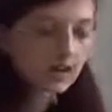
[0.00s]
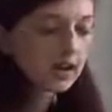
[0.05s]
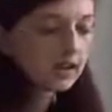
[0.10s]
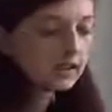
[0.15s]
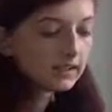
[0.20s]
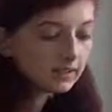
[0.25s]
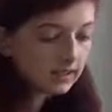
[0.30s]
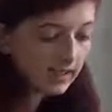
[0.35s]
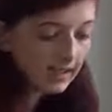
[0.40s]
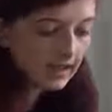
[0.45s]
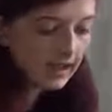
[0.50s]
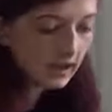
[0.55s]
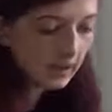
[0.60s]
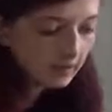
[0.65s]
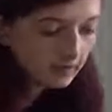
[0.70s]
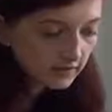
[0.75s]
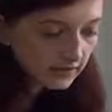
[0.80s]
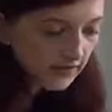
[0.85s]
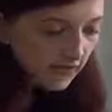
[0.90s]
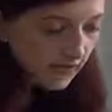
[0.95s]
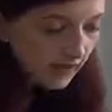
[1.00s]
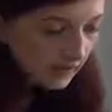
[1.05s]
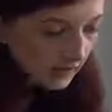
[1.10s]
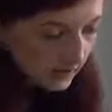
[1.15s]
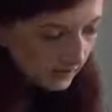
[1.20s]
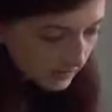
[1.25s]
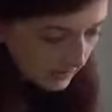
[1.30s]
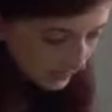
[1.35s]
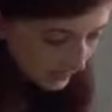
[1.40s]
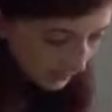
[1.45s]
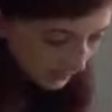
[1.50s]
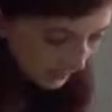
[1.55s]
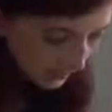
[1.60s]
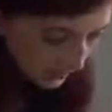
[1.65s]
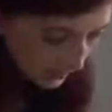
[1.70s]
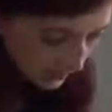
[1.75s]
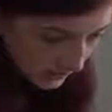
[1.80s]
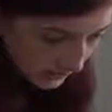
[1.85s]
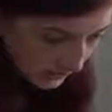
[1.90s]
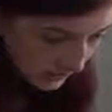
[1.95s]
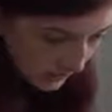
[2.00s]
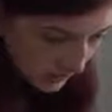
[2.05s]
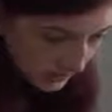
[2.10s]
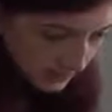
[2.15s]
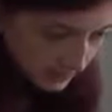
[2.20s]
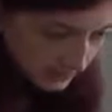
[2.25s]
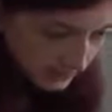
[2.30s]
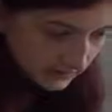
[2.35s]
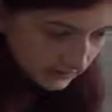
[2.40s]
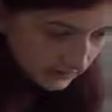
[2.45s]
A layout, yeah. So we're going to click on this